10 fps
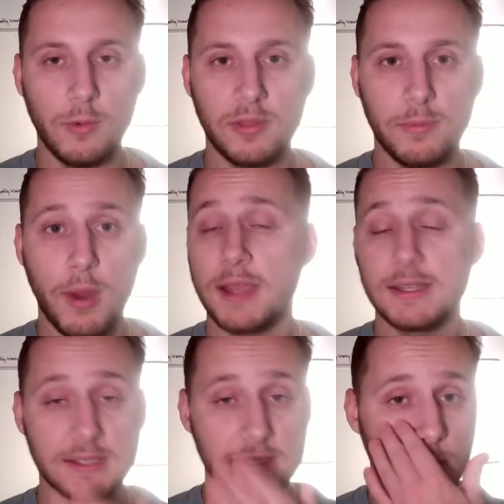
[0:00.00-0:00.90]

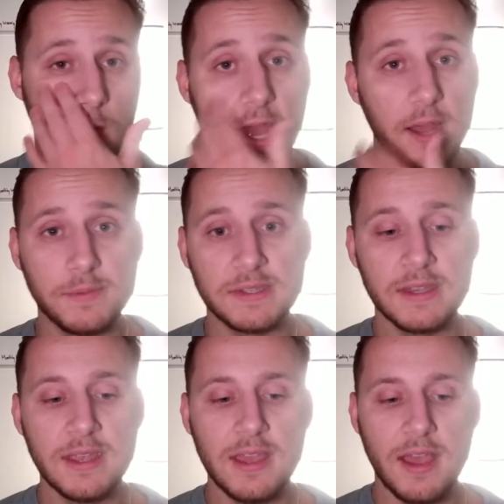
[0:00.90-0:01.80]
practice and the lineups.
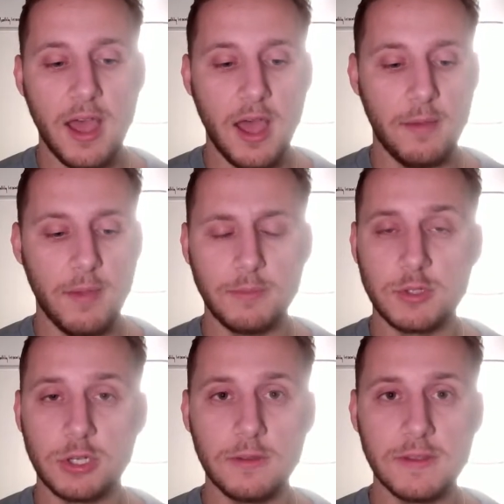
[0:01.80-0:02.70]
I'm
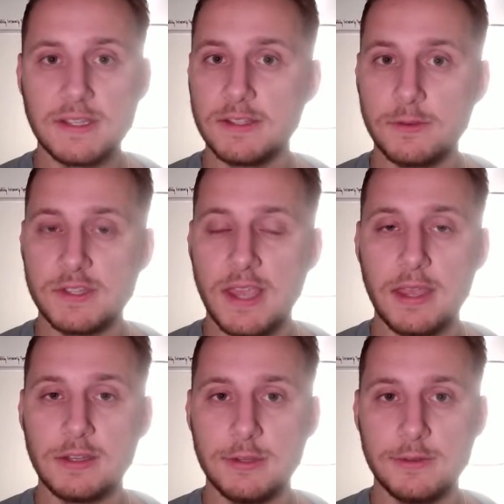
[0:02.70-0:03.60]
sure the Sens will
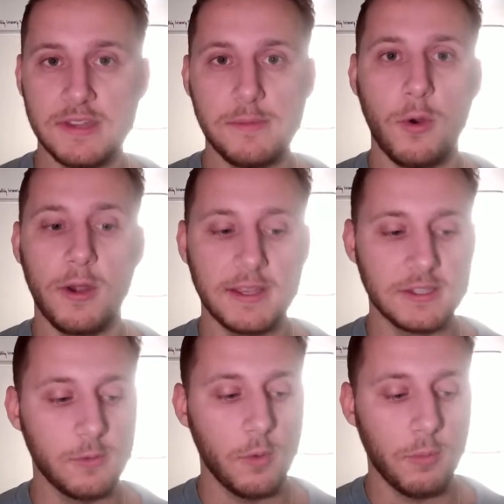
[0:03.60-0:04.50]
skate Tuesday morning,
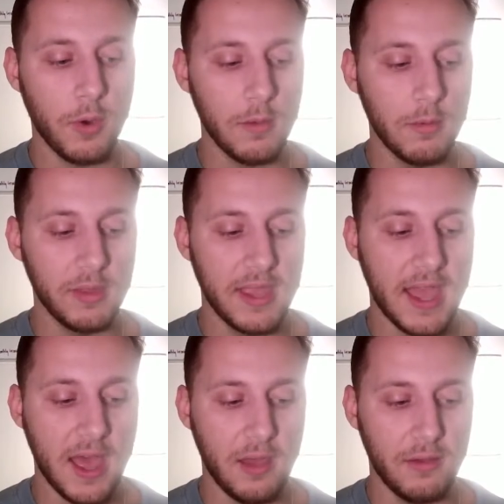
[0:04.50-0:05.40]
so we'll probably
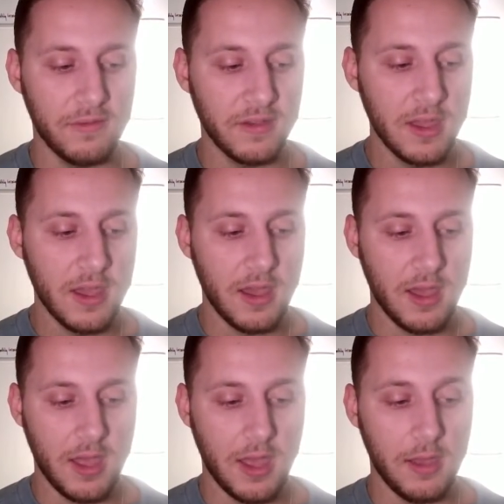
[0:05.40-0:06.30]
have
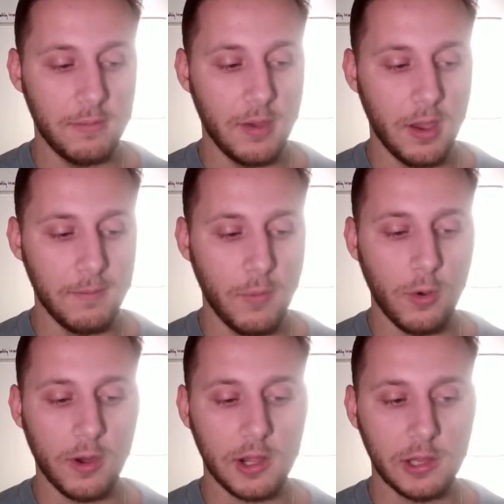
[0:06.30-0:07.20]
a
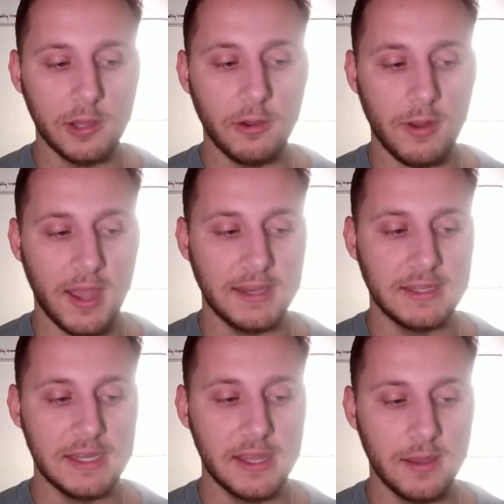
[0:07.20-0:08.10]
more clear
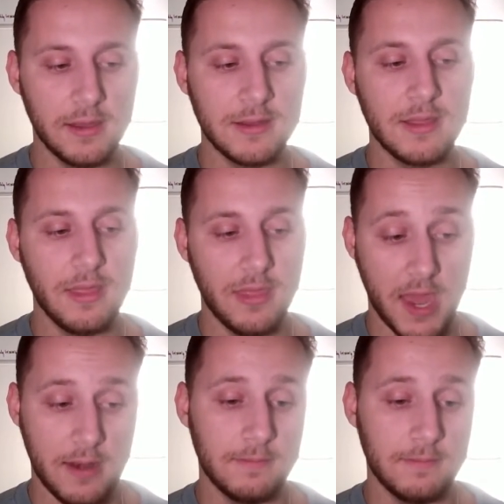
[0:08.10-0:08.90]
idea that